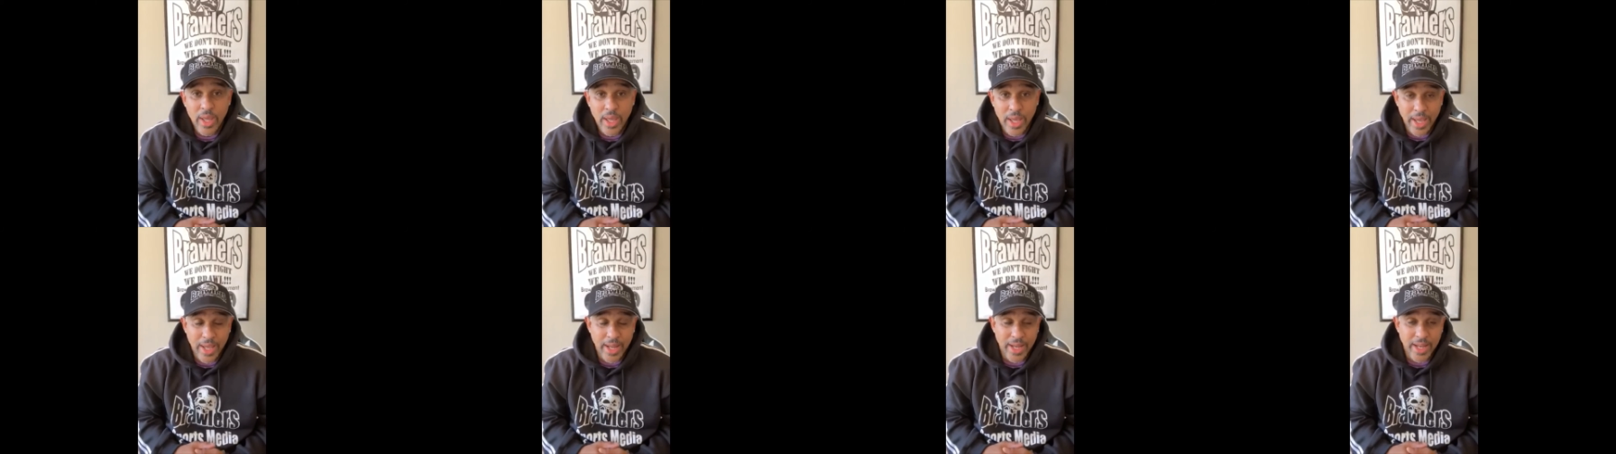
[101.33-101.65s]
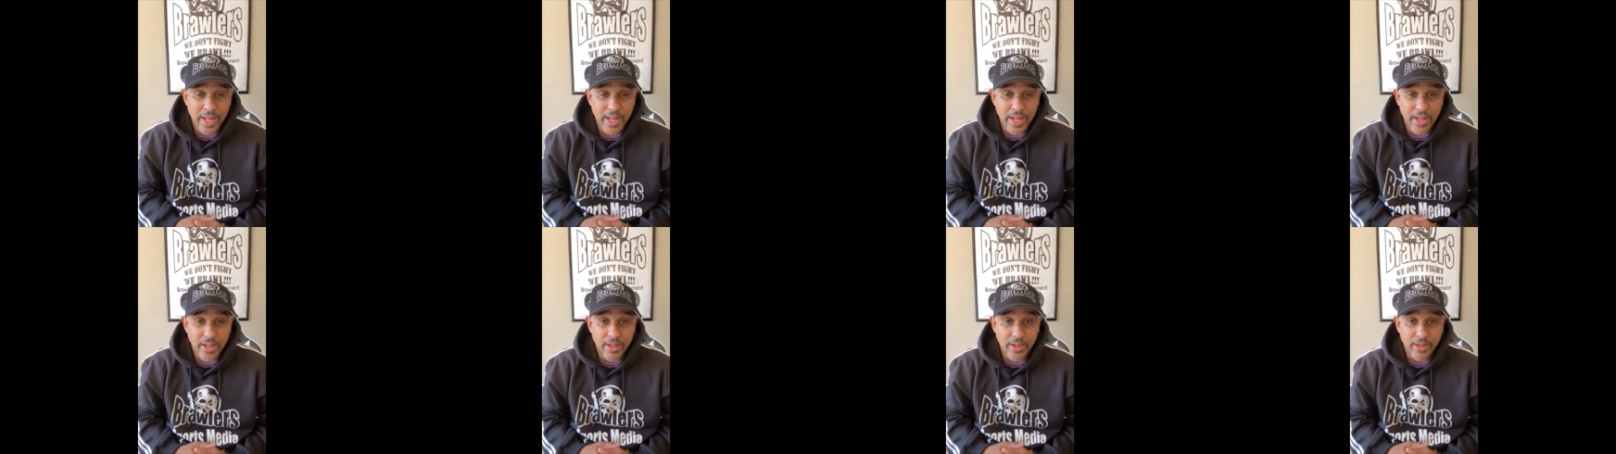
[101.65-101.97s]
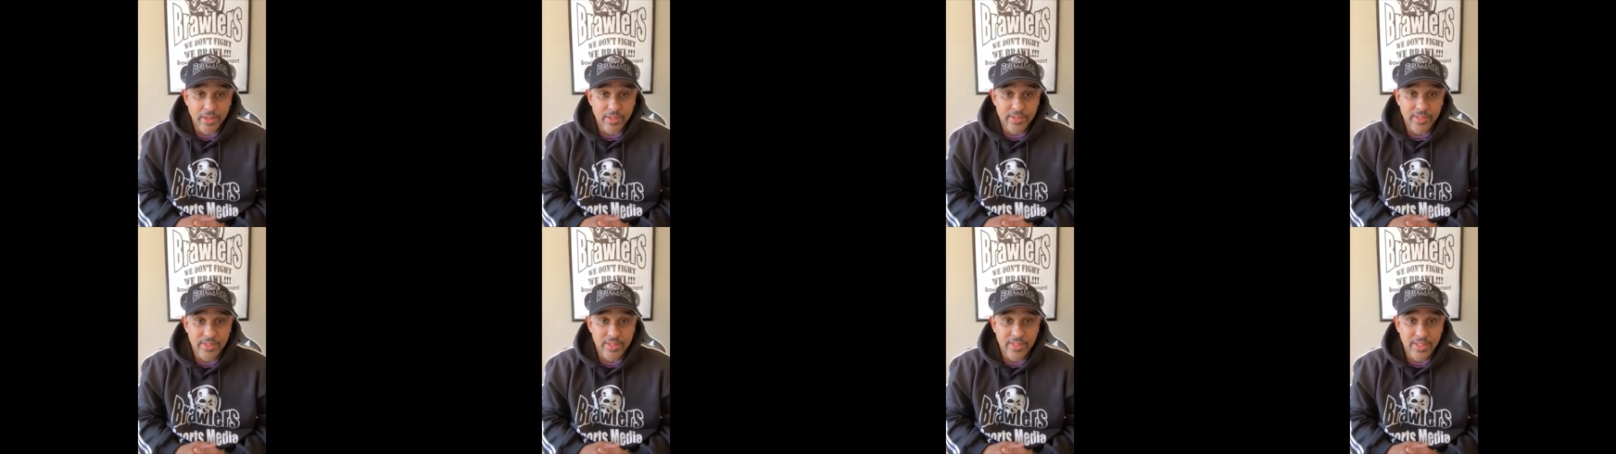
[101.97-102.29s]
And in
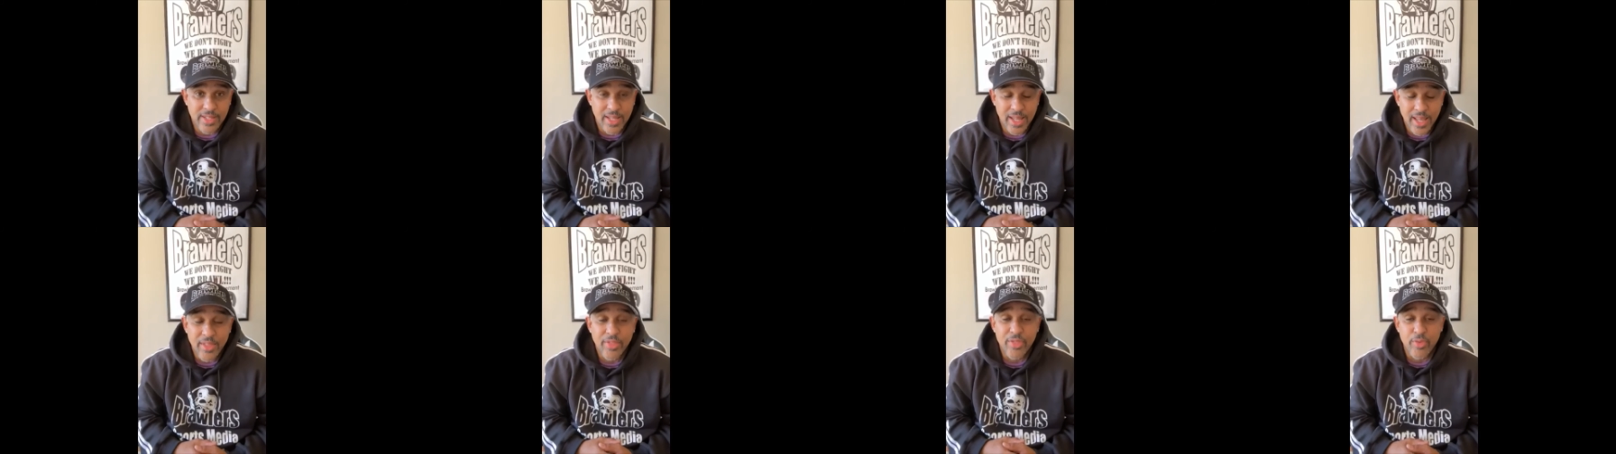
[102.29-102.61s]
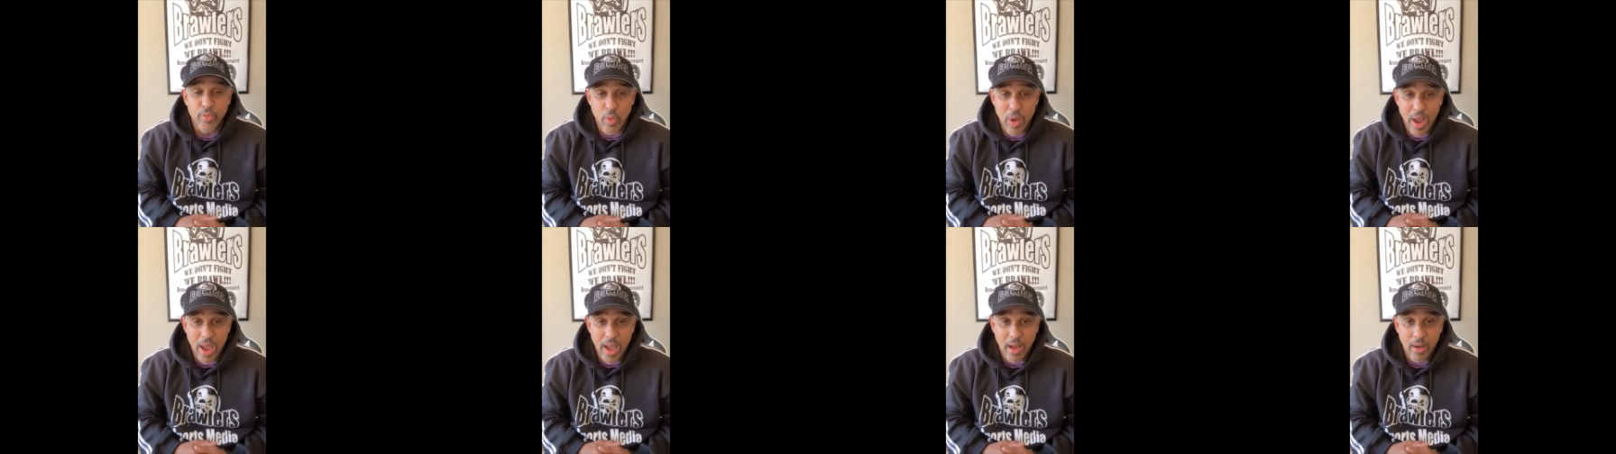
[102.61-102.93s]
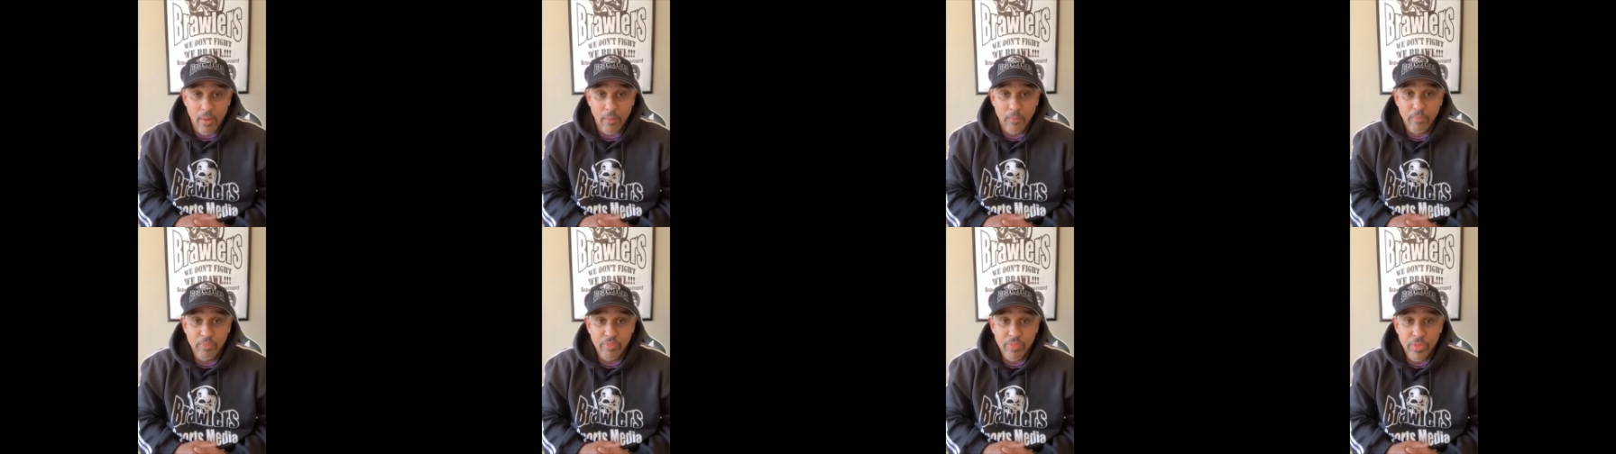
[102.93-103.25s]
the 10th
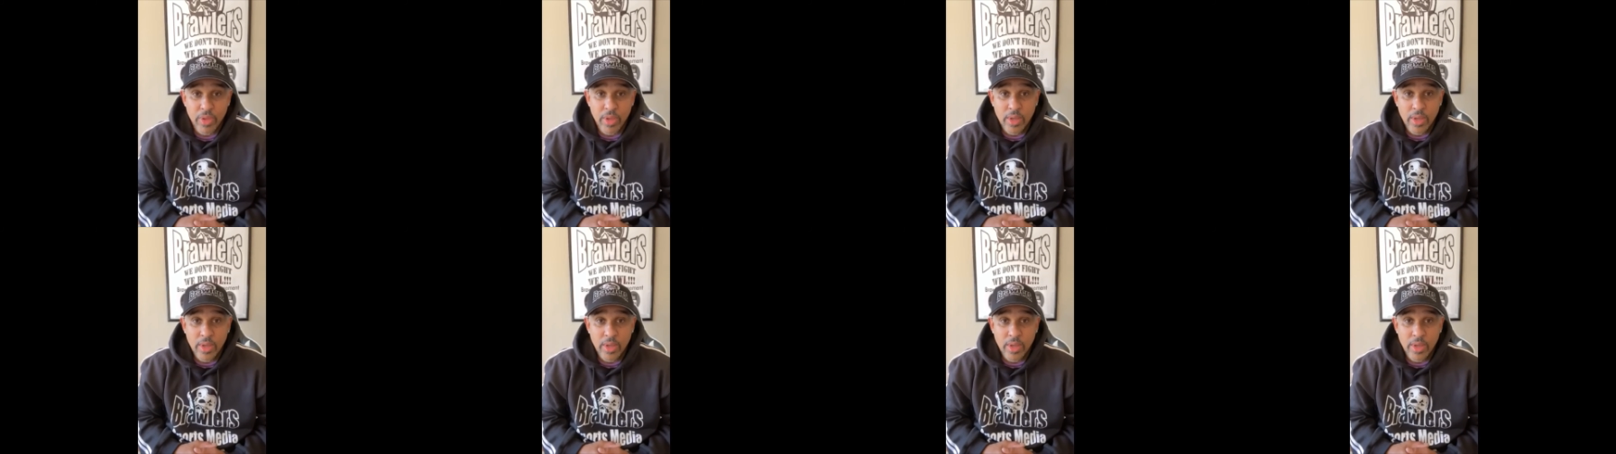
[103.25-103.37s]
round,